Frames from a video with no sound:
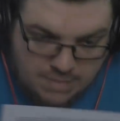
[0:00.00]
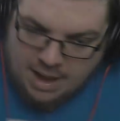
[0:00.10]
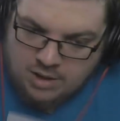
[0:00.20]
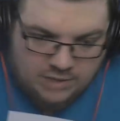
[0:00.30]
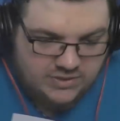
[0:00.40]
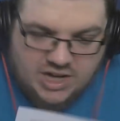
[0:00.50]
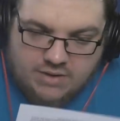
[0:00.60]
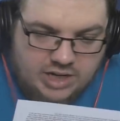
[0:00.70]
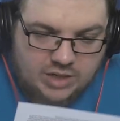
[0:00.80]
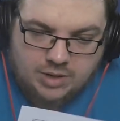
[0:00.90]
the amount of
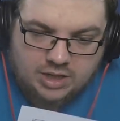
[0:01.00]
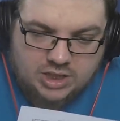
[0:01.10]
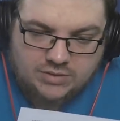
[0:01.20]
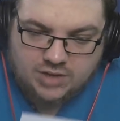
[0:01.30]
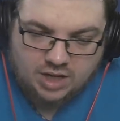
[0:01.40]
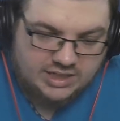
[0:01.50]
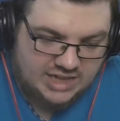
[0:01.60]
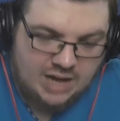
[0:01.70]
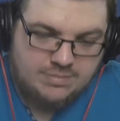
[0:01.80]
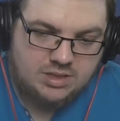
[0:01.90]
charity work you've done
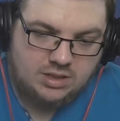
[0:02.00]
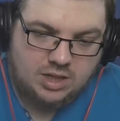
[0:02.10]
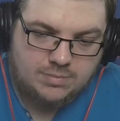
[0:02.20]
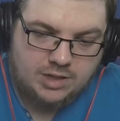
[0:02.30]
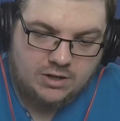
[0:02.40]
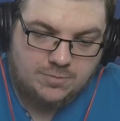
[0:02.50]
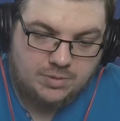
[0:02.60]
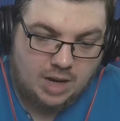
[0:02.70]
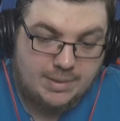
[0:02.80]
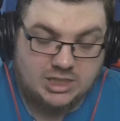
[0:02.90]
is absolutely
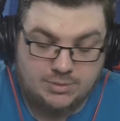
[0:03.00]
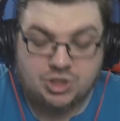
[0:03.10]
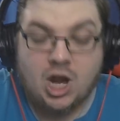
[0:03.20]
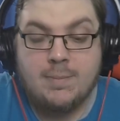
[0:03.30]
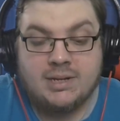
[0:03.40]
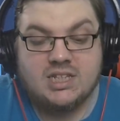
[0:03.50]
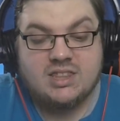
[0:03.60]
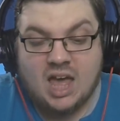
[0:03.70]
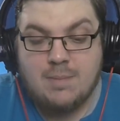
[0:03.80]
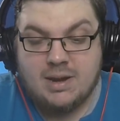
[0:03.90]
unbelievable. I mean, subscribing
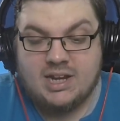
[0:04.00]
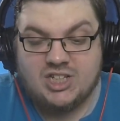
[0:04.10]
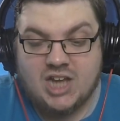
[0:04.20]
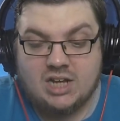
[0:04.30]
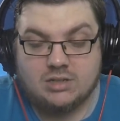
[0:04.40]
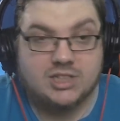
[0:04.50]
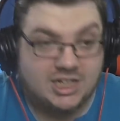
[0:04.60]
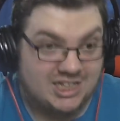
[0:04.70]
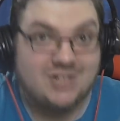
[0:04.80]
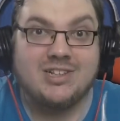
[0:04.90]
to that many channels,
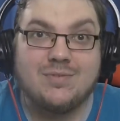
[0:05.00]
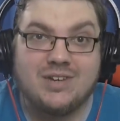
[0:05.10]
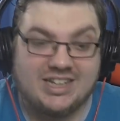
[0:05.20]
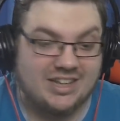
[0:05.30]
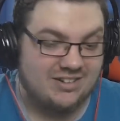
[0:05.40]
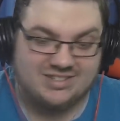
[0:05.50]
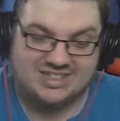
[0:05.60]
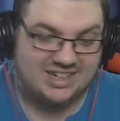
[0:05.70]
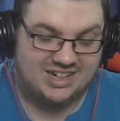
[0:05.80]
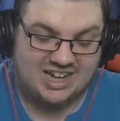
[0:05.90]
considering the
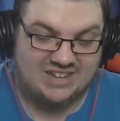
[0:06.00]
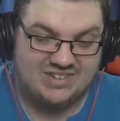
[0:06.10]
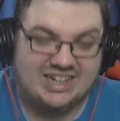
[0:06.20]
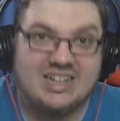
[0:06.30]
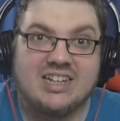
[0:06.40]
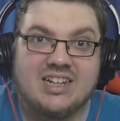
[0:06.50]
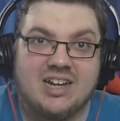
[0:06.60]
videos. I mean,